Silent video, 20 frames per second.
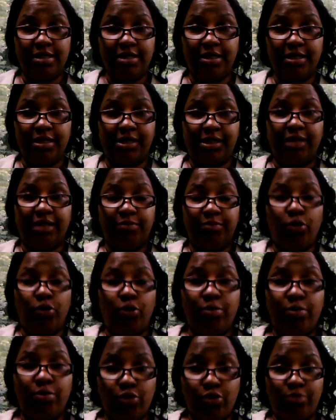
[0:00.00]
is getting
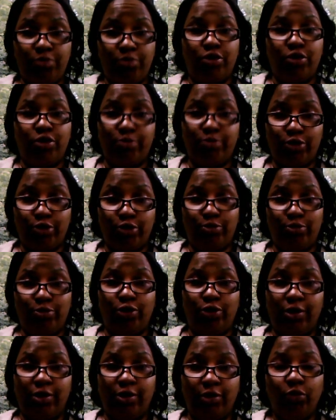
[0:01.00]
more and more and more and more and
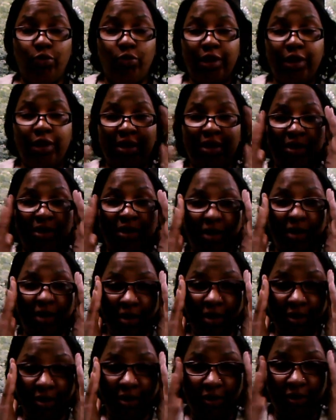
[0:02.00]
more. Where
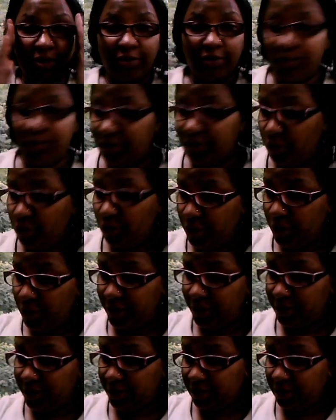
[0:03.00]

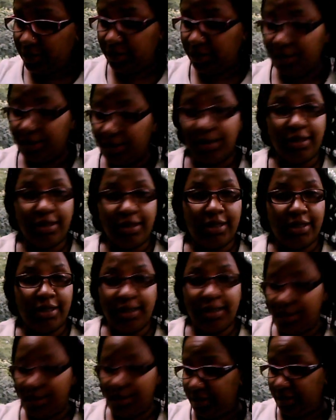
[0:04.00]
oil,
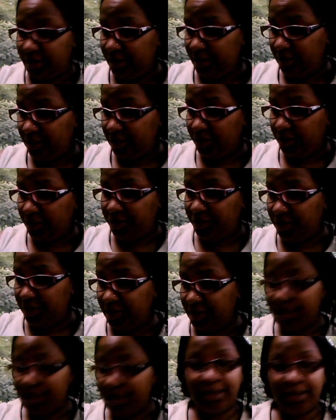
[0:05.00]

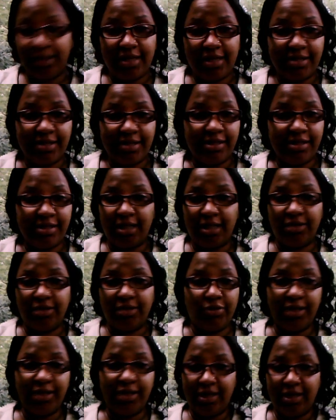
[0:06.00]
is not $1,000
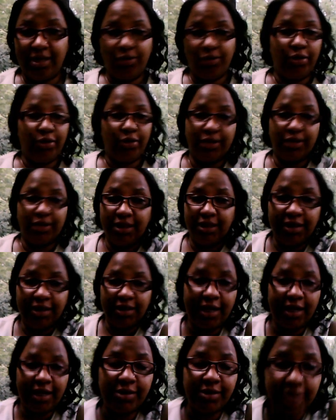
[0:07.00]
for a tank of oil to heat a
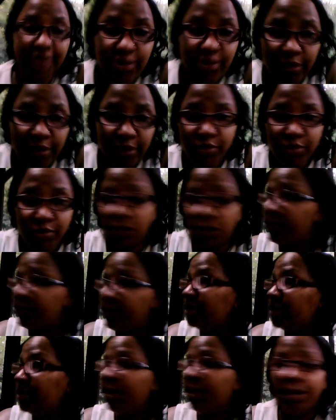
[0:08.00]
house. That's what I'm talking
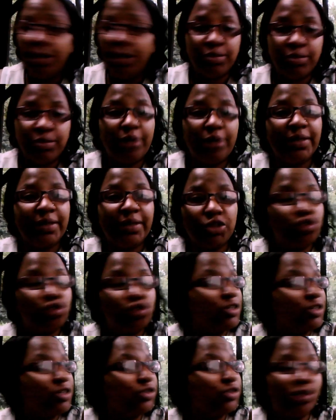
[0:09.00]
about. I'm talking about the
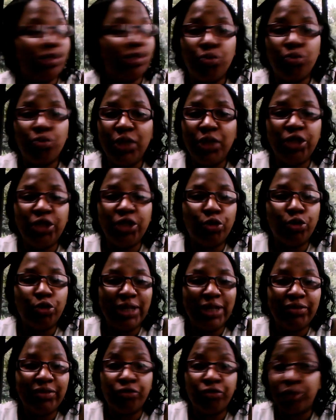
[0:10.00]
stressors that we don't
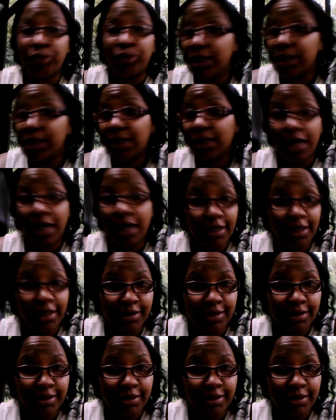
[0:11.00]
even realize.